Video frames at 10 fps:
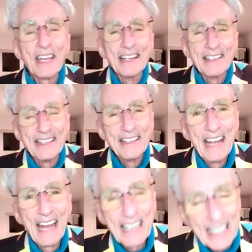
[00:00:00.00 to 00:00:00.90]

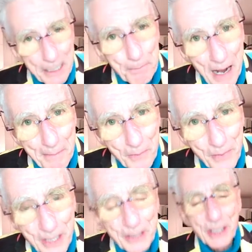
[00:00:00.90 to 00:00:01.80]
and that's the problem with
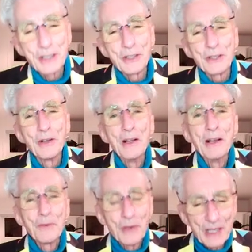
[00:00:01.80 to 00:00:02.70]
using Google.
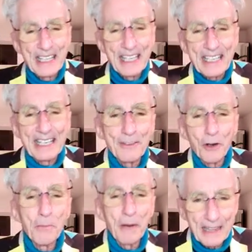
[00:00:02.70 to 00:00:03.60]
We're thinking
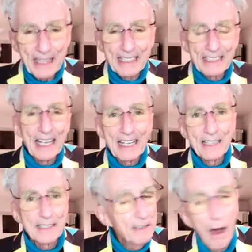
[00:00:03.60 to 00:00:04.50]
robot thinks like
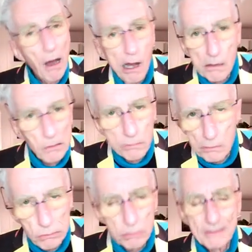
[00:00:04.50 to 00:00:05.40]
us.
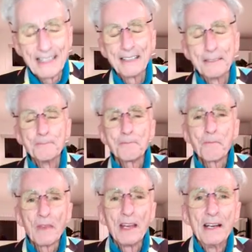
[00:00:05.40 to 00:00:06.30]
No, they don't.
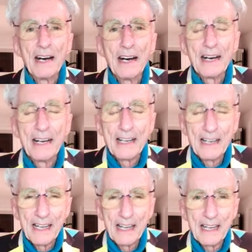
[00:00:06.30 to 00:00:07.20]
Uh,
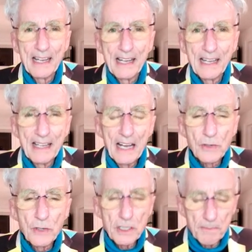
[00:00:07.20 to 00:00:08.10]
and, and, that's
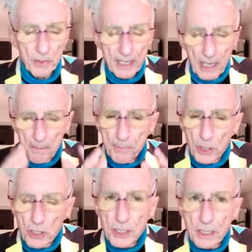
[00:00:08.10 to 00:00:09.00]
why it's important. You got a
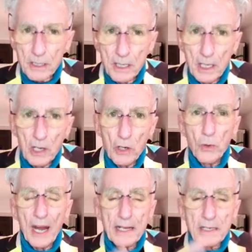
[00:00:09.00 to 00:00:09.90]
person who
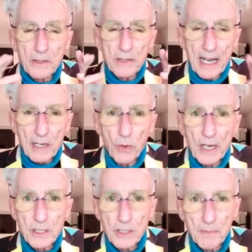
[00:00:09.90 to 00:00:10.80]
answered that question